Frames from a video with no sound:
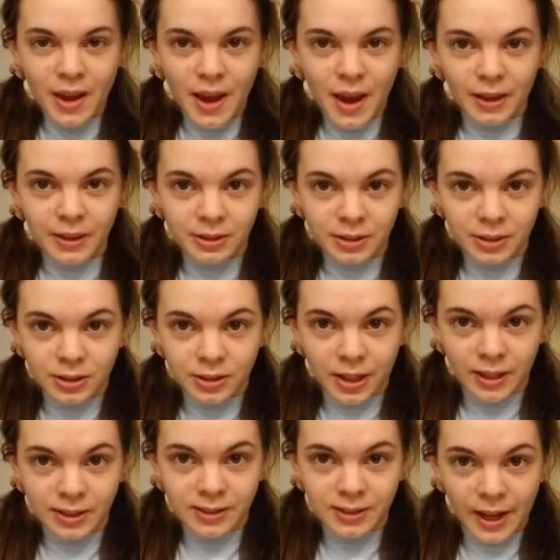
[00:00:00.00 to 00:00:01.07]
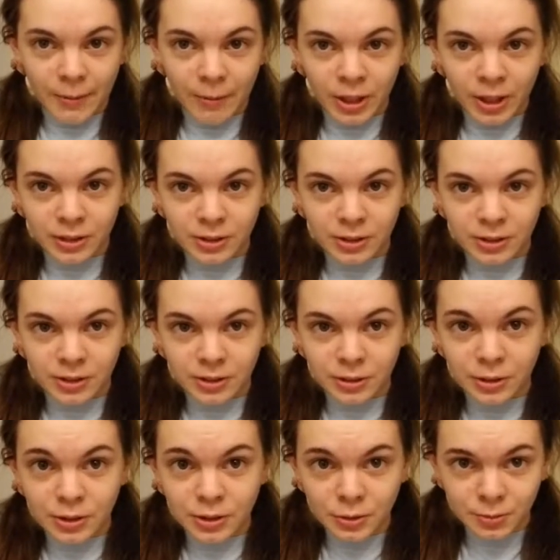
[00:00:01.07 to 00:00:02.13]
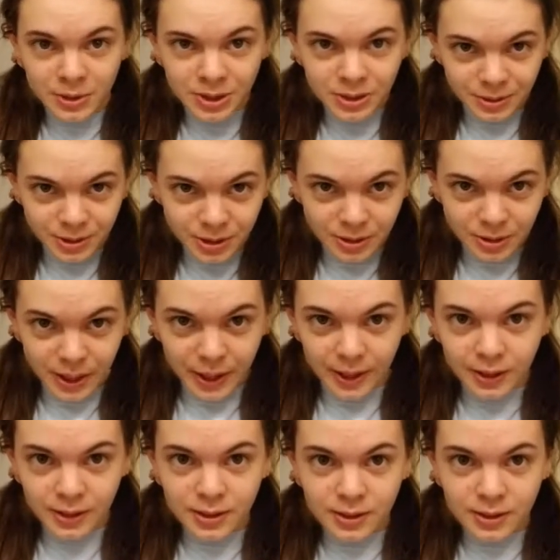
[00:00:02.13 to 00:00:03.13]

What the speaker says: and you're going to cross that one under your new middle strand.